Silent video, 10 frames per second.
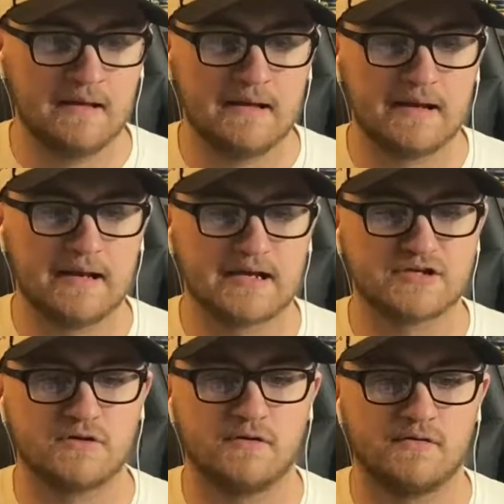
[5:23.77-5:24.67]
Next
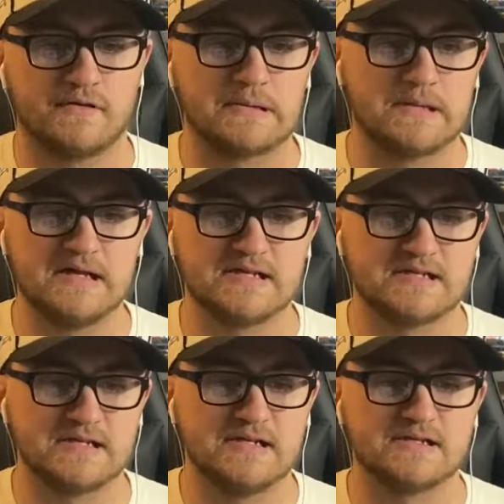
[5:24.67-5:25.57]
on the list
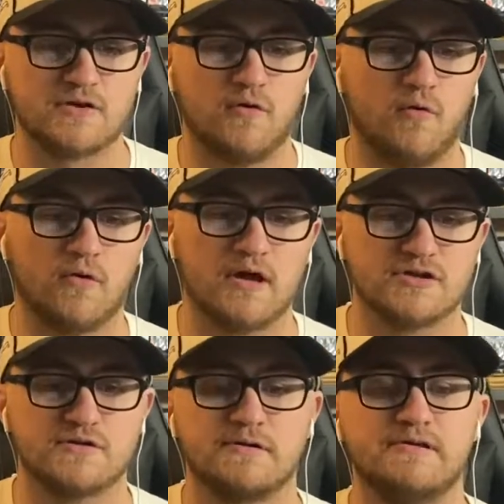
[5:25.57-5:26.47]
is Cole
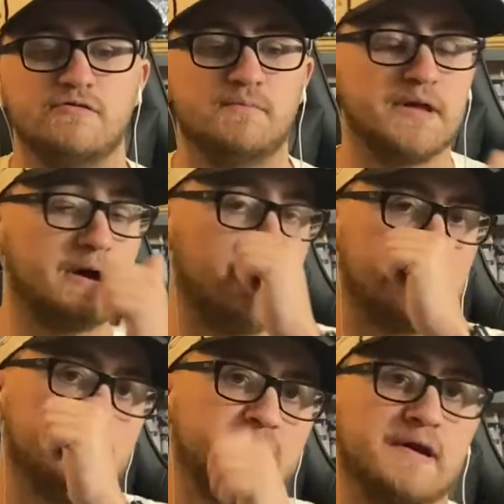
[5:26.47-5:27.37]
Custer. He will be
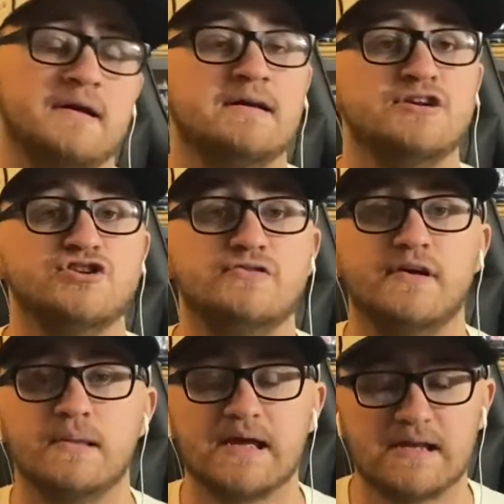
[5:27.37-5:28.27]
honoring the
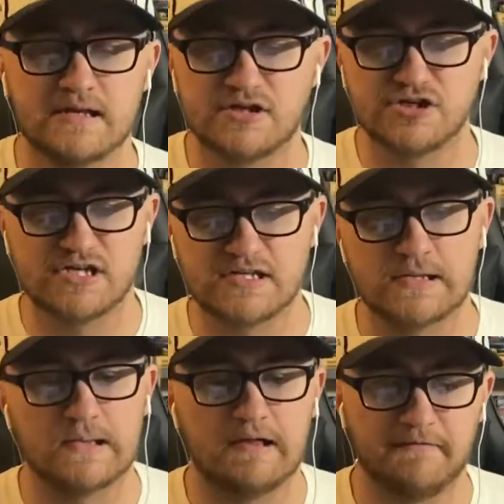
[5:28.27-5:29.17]
late
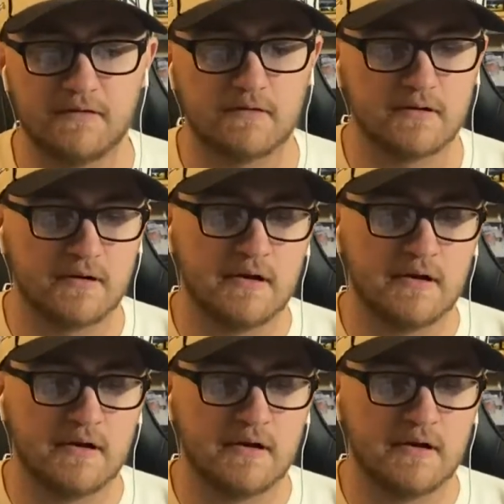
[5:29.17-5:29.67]
Jason Leffler,